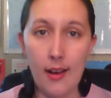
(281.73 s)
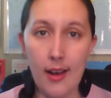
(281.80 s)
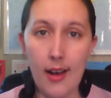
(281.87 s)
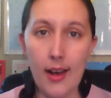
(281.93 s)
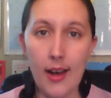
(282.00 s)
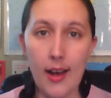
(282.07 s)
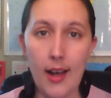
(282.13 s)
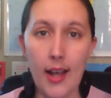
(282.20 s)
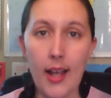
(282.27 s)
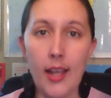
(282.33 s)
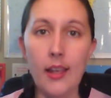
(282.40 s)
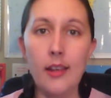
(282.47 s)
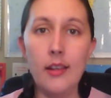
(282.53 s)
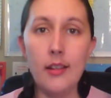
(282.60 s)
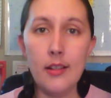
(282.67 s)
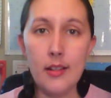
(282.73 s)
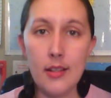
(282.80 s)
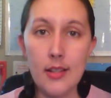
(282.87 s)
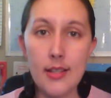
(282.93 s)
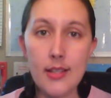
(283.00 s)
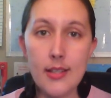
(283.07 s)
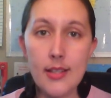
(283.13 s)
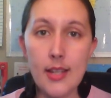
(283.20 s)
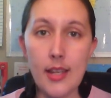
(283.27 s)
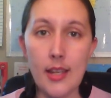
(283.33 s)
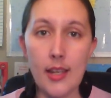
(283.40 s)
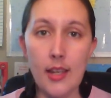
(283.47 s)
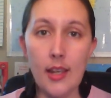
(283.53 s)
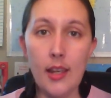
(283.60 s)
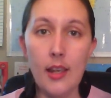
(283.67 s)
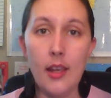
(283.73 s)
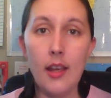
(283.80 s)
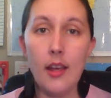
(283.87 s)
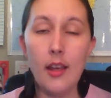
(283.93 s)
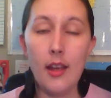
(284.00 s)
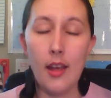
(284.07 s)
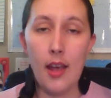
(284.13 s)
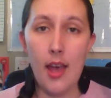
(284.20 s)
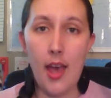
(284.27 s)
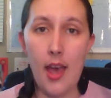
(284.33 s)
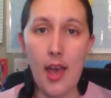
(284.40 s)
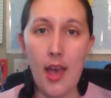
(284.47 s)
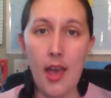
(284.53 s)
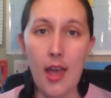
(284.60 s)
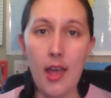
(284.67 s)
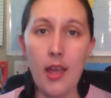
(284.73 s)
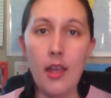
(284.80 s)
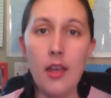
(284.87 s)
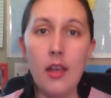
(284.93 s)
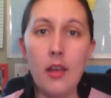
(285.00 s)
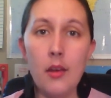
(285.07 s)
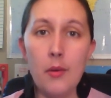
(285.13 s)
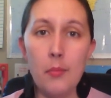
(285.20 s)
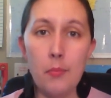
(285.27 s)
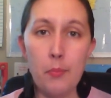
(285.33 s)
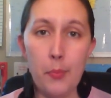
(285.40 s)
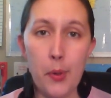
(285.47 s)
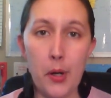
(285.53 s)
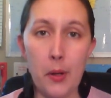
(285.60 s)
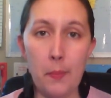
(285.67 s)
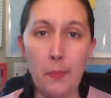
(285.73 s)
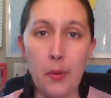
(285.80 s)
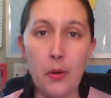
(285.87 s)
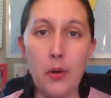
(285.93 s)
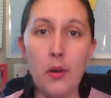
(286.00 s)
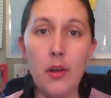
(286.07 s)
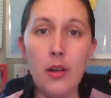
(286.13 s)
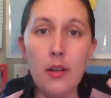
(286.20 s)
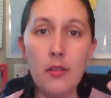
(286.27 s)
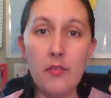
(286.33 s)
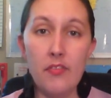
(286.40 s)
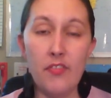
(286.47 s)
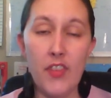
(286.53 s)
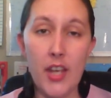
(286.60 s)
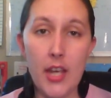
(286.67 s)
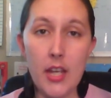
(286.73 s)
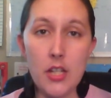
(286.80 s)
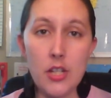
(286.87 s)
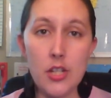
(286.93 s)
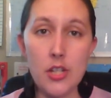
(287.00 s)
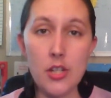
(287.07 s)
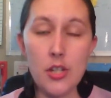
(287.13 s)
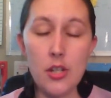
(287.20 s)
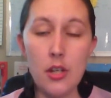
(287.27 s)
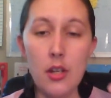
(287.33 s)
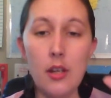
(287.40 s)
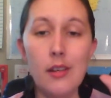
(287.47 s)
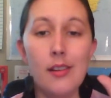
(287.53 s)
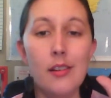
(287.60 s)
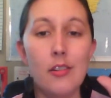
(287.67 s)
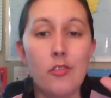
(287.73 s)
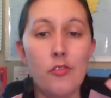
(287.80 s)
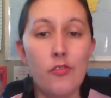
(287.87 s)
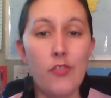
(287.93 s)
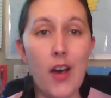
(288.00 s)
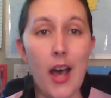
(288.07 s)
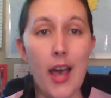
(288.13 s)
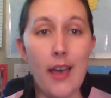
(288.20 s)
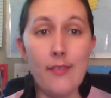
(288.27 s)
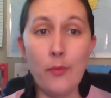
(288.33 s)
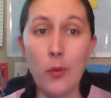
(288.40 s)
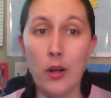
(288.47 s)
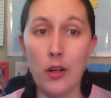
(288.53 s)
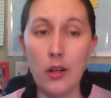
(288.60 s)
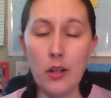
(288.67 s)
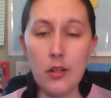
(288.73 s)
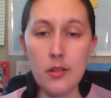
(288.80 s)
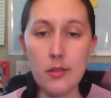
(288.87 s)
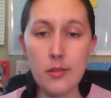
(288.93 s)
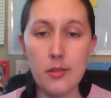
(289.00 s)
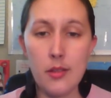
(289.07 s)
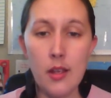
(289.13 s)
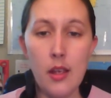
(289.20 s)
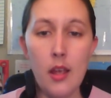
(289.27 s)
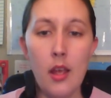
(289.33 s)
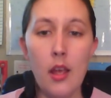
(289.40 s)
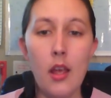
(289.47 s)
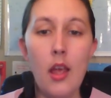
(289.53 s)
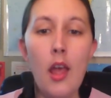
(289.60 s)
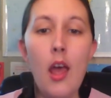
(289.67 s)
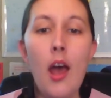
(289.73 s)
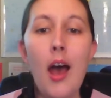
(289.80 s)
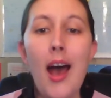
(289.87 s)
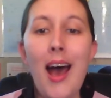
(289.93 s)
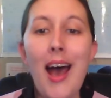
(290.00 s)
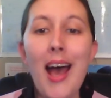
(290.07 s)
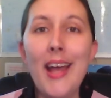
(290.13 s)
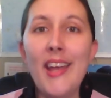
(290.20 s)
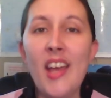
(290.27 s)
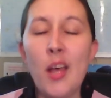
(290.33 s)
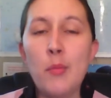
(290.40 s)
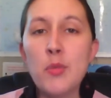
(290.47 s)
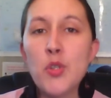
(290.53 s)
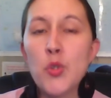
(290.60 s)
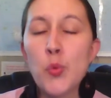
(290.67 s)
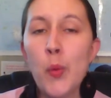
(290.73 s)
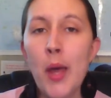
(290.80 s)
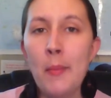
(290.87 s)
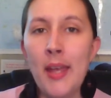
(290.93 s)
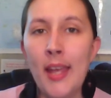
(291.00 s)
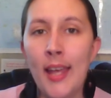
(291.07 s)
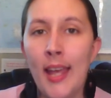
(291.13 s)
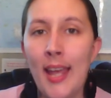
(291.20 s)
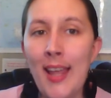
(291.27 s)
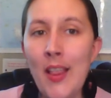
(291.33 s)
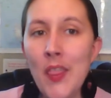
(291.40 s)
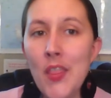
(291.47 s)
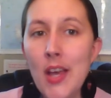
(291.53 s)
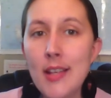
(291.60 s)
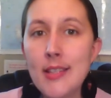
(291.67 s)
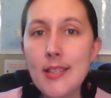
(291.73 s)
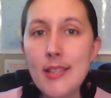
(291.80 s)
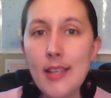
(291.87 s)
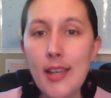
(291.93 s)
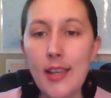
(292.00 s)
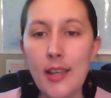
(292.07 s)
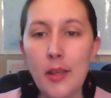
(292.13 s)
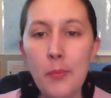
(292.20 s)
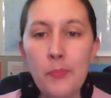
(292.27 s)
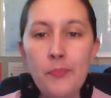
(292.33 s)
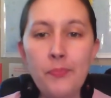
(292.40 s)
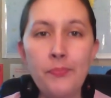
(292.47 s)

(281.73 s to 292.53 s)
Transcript: I see a purple fish. Five words. I am swimming in the sea.